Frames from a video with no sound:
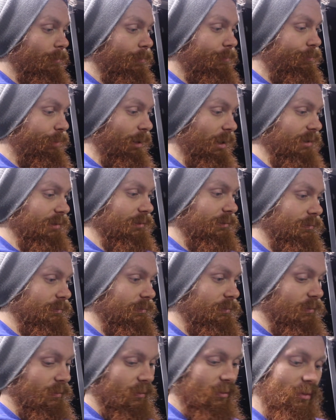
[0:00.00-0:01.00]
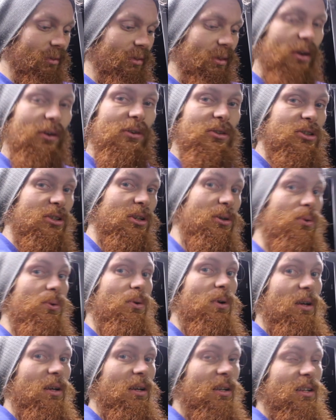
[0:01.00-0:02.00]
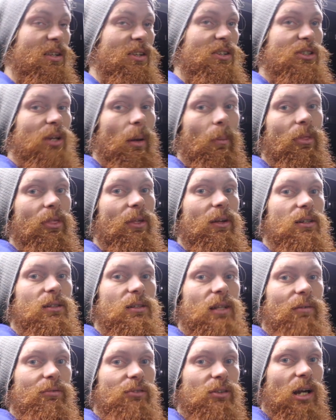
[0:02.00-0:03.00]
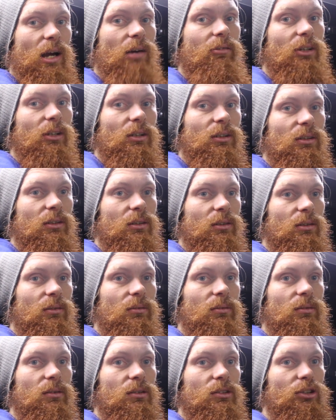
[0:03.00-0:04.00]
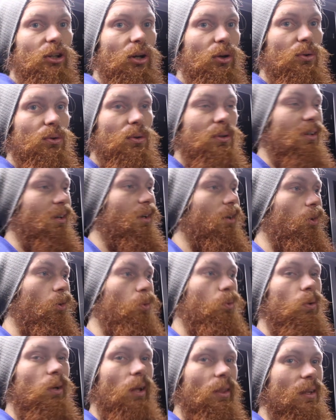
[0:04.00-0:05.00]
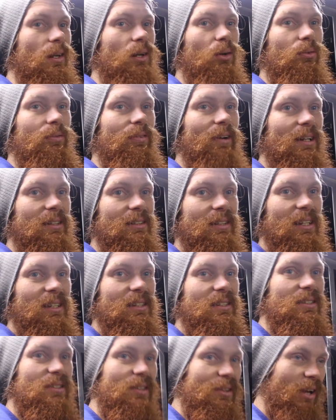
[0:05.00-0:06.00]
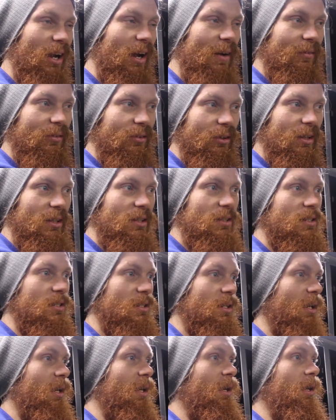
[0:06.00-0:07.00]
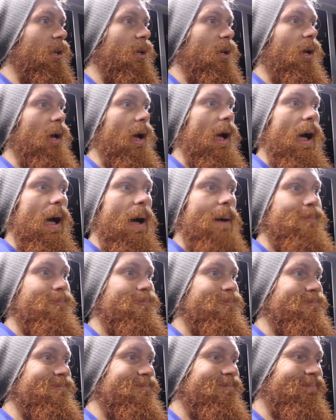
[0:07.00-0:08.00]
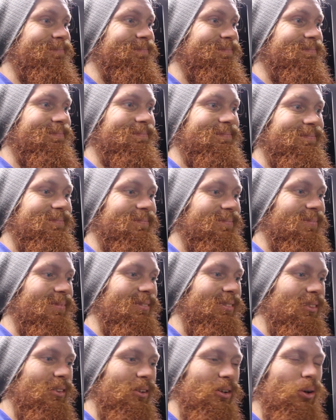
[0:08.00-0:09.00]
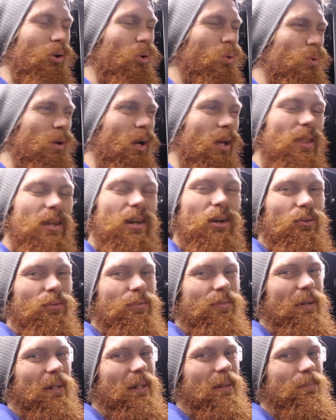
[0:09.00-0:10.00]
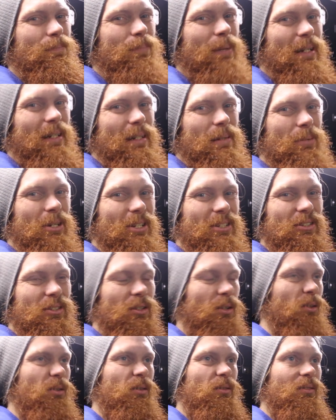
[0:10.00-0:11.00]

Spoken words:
but there are still some things left to cover. So all like the little fixings, the coverings, all like the little fiddly biddly bits that